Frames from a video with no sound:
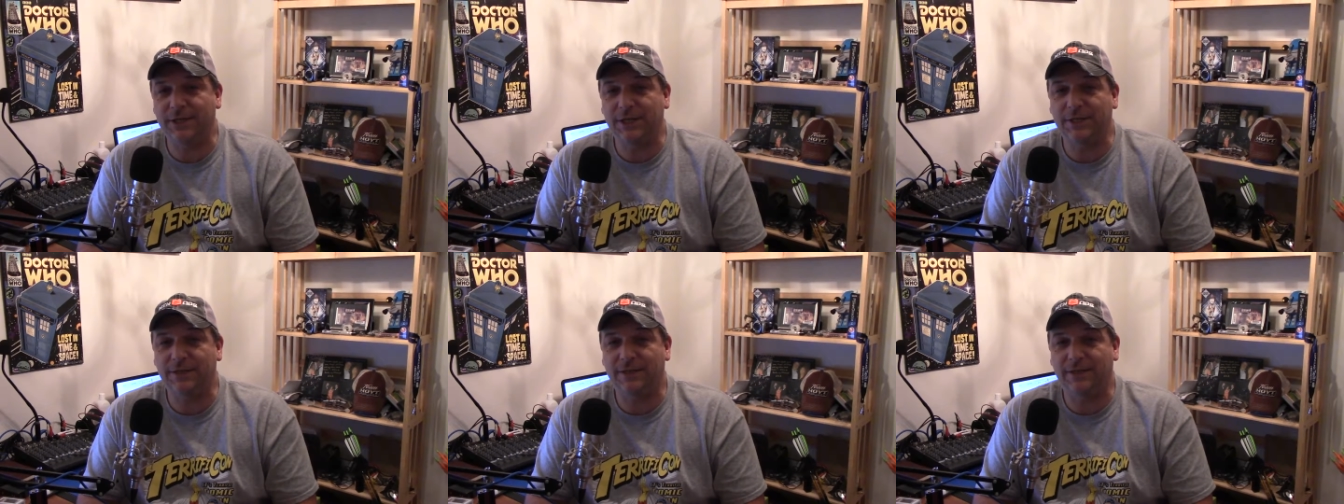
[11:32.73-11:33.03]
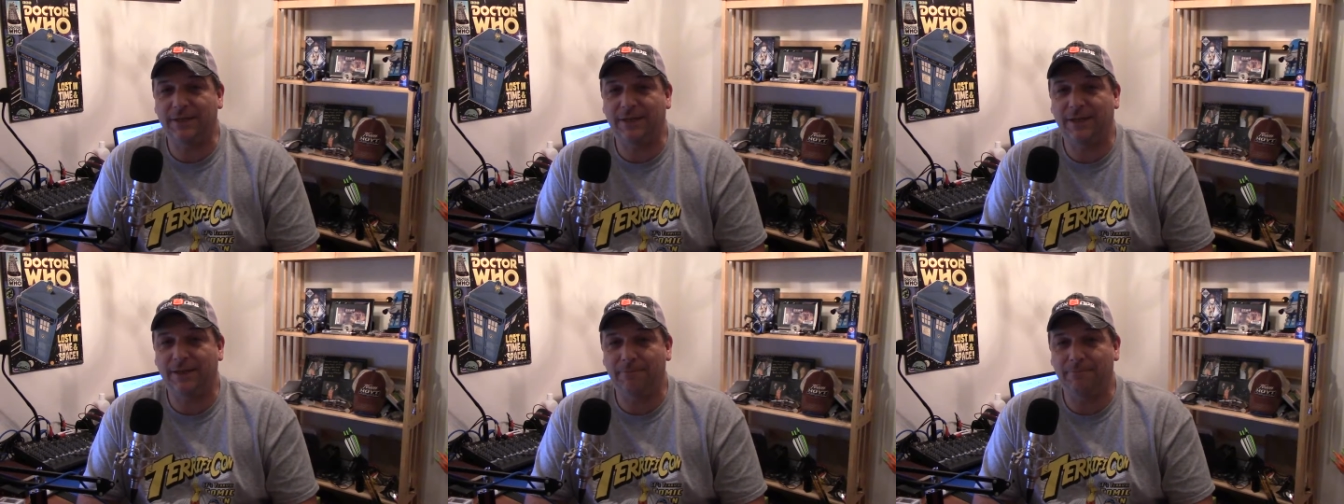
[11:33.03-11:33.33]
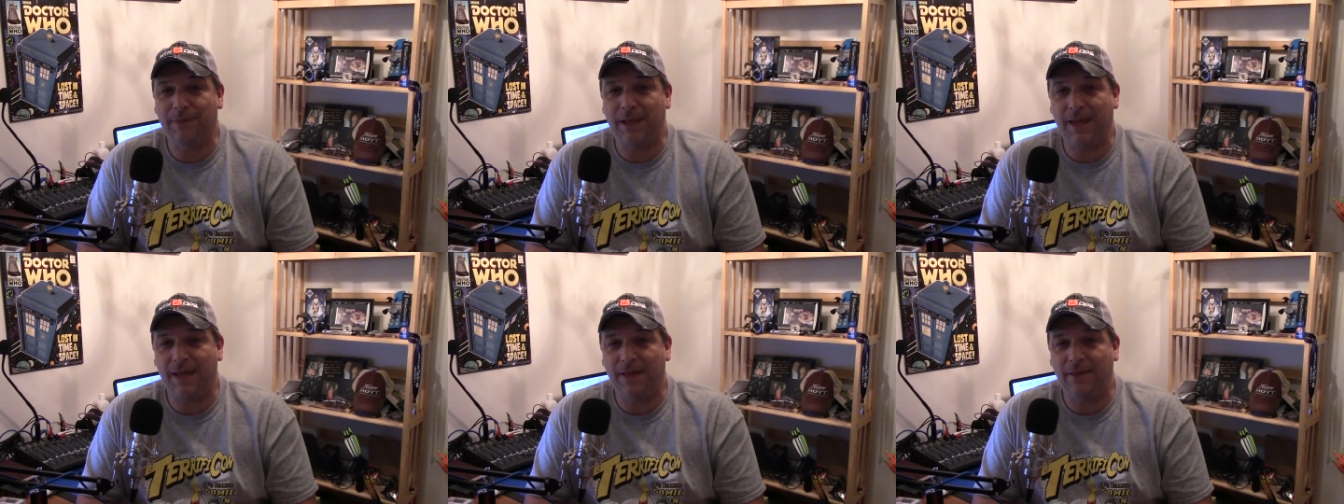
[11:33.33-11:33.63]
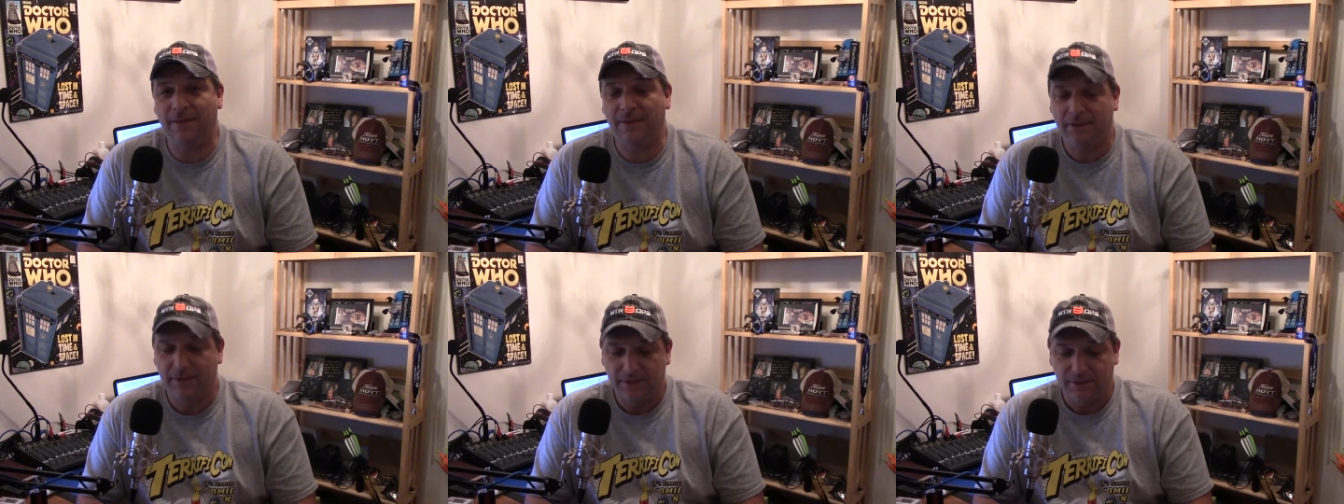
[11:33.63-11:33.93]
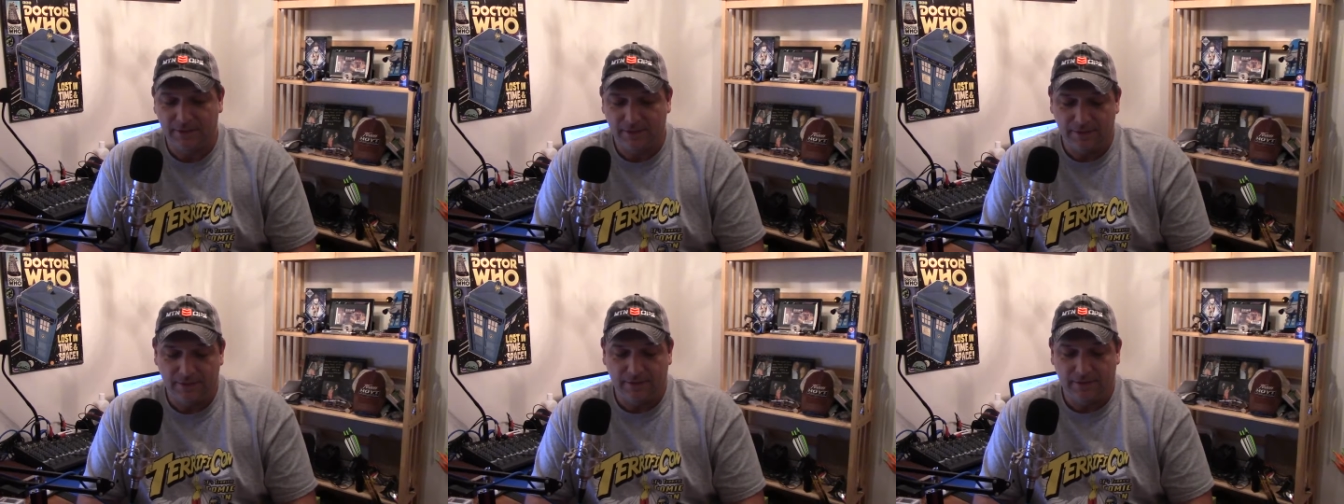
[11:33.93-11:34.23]
chasing down Mal,
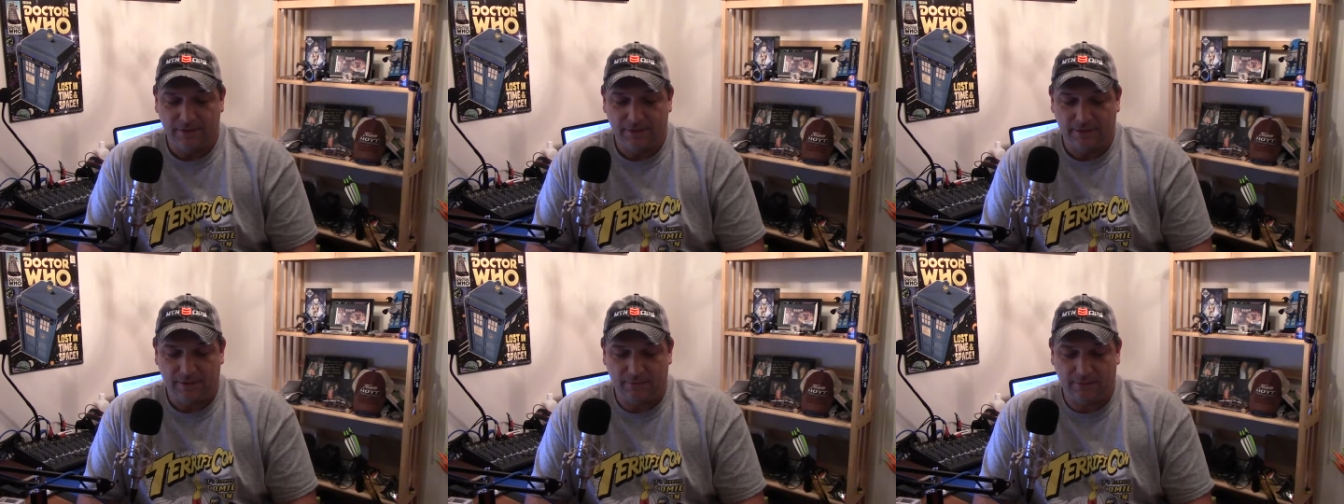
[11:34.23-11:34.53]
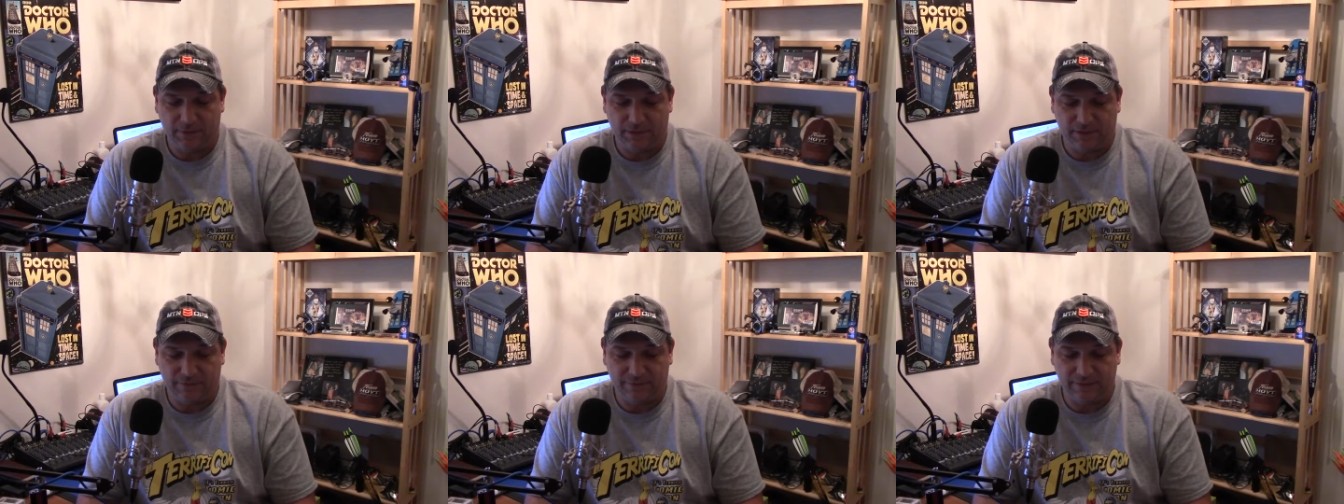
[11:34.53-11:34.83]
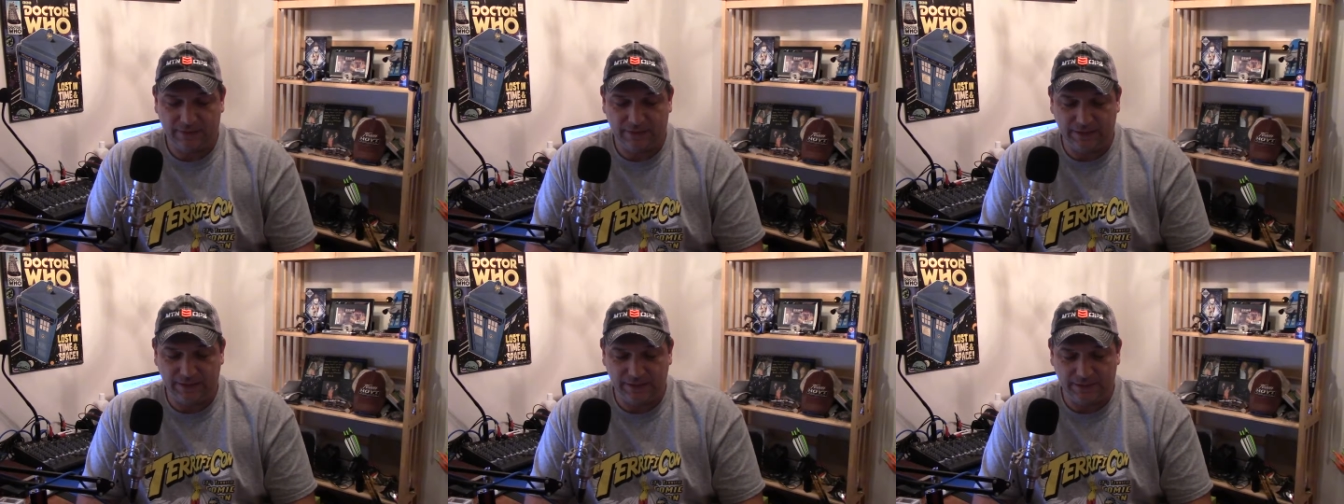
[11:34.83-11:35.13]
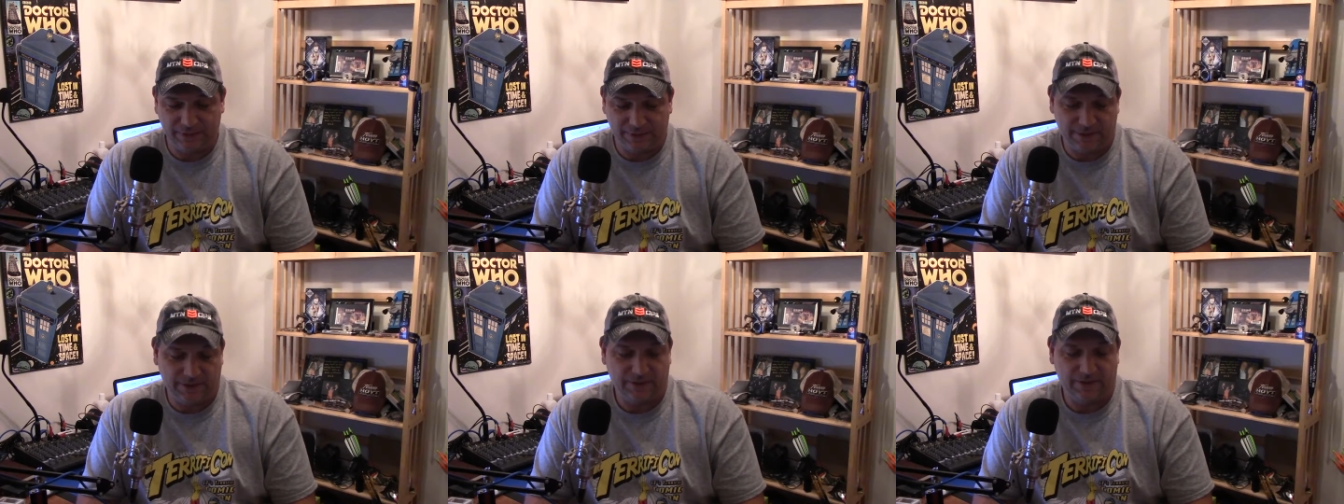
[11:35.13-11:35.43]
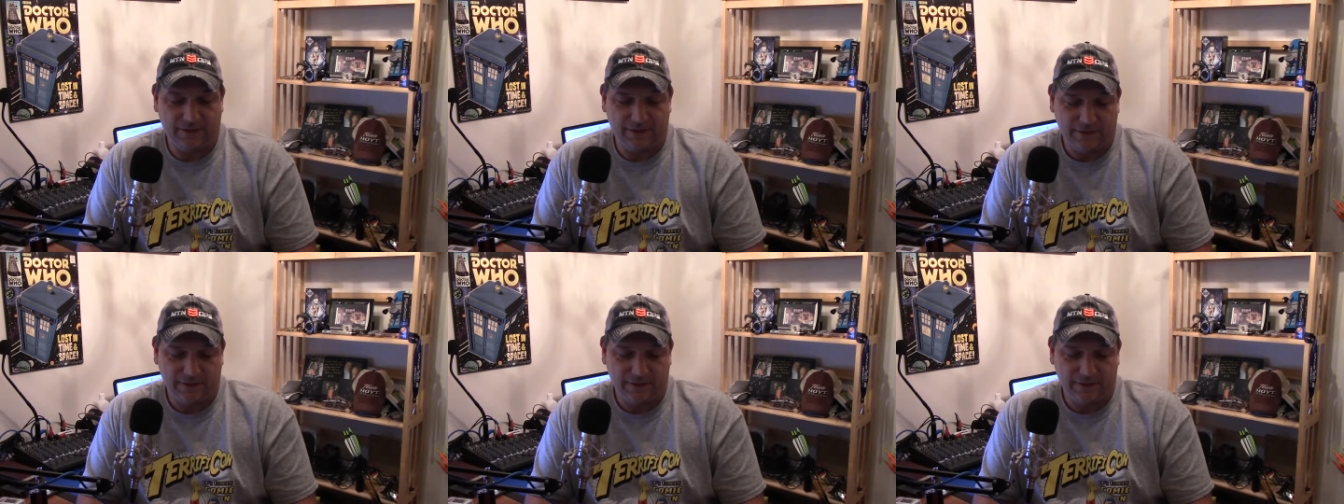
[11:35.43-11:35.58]
our beloved leader.